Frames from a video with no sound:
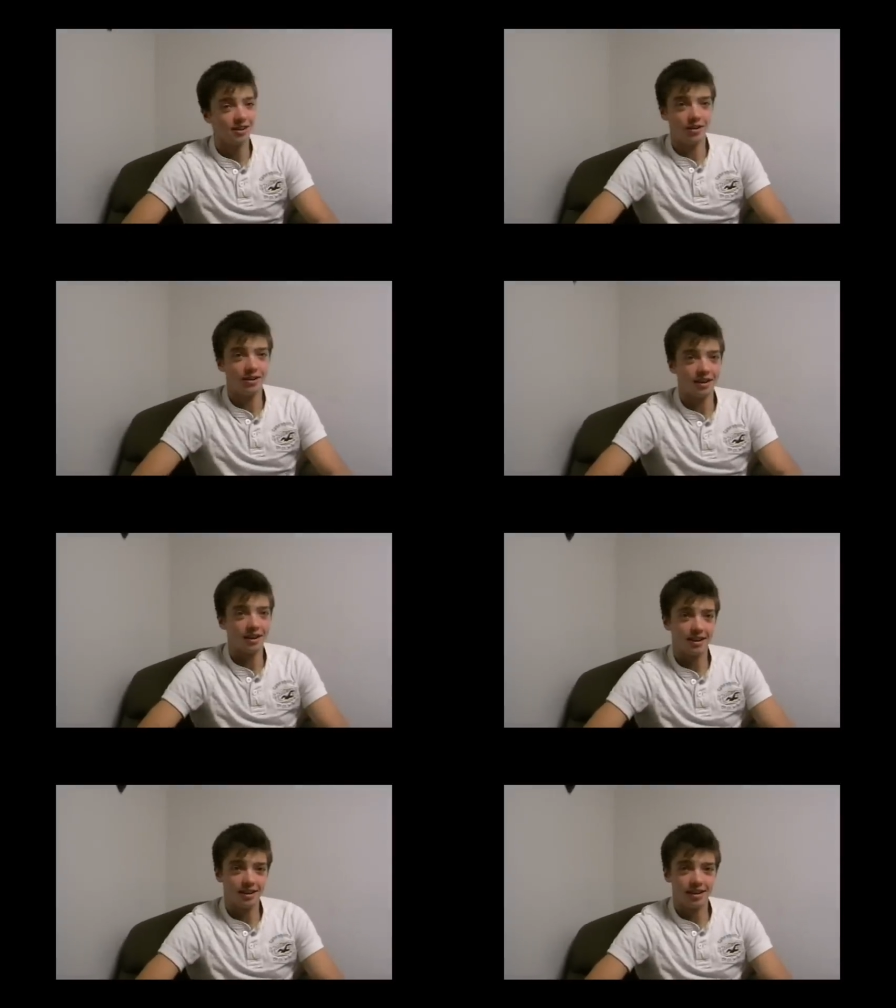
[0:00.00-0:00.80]
know,
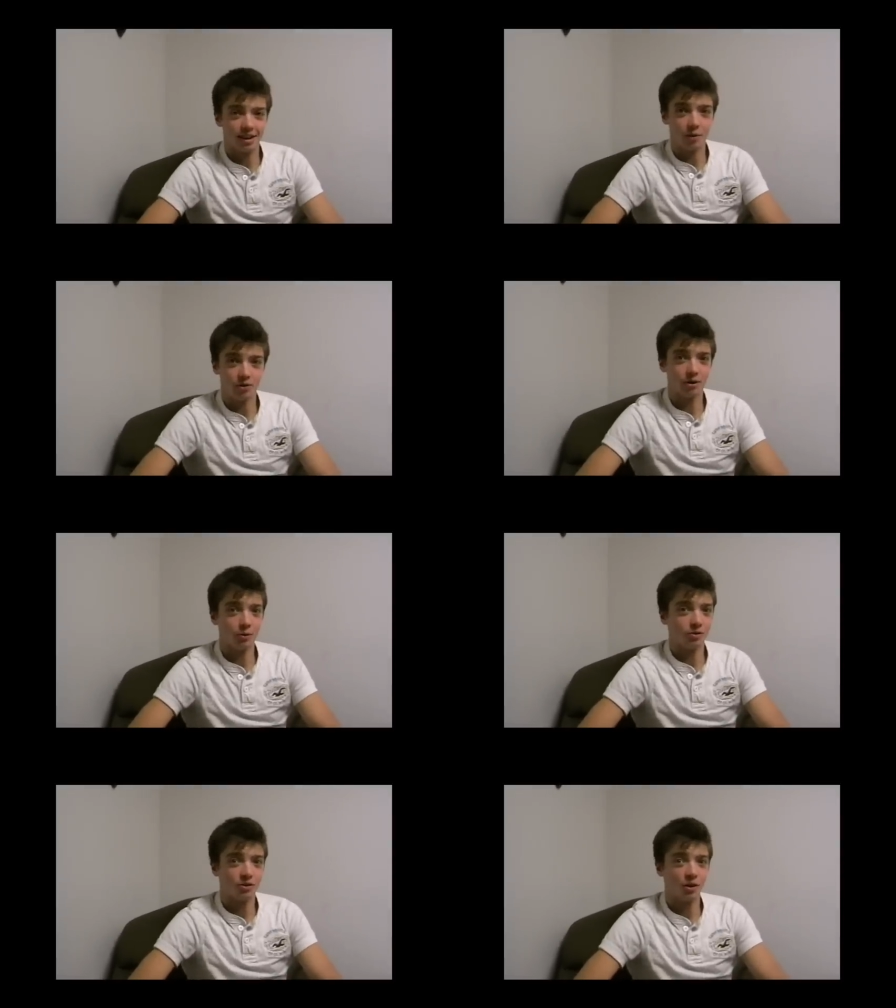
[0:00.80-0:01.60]
I, wish I
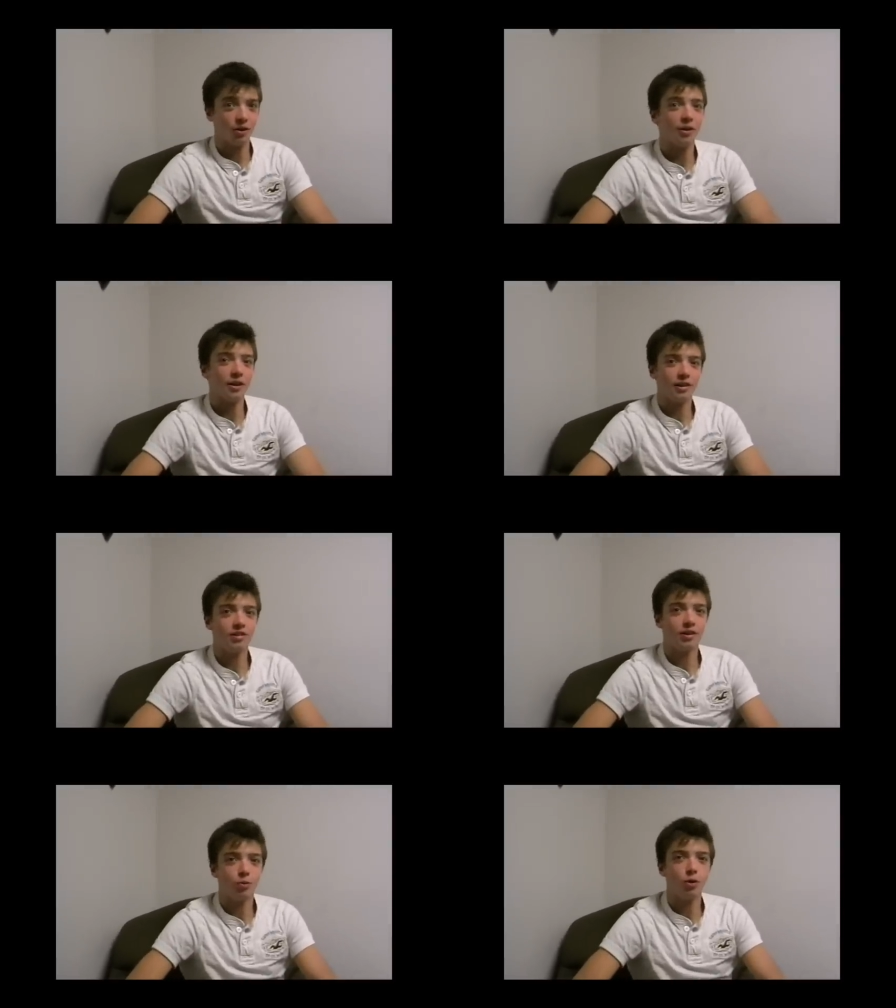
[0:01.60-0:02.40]
was tall like I
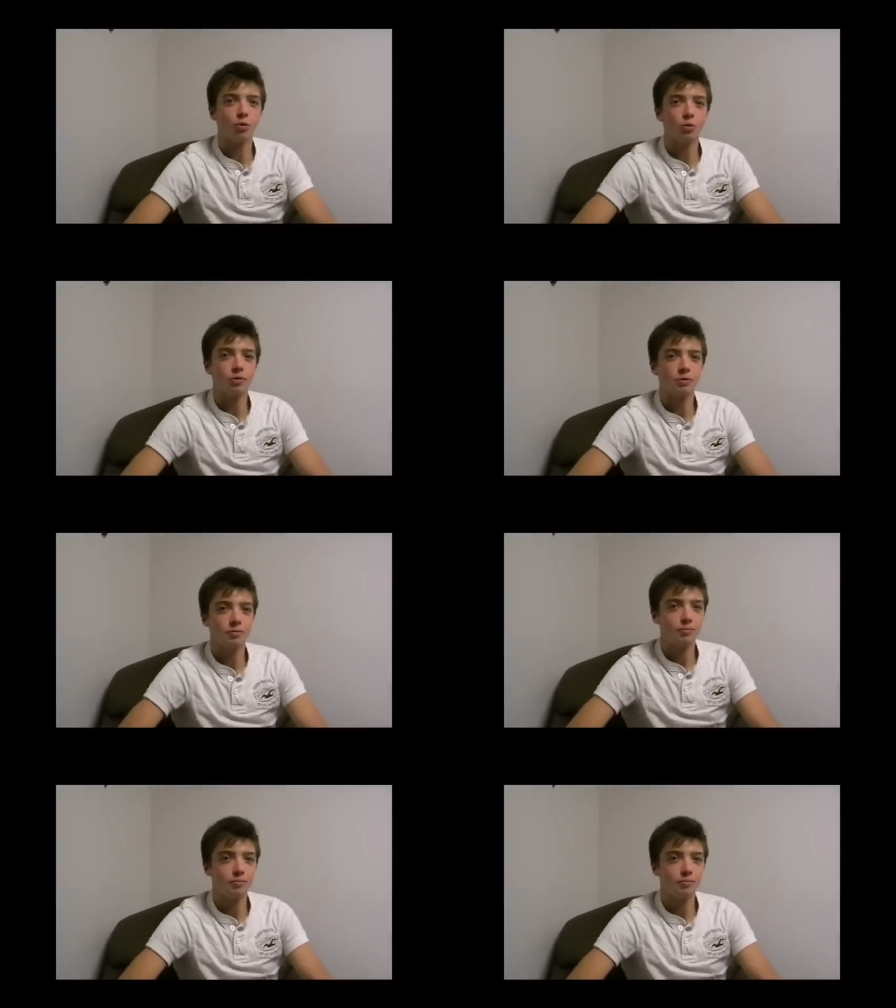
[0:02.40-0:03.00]
said redwood.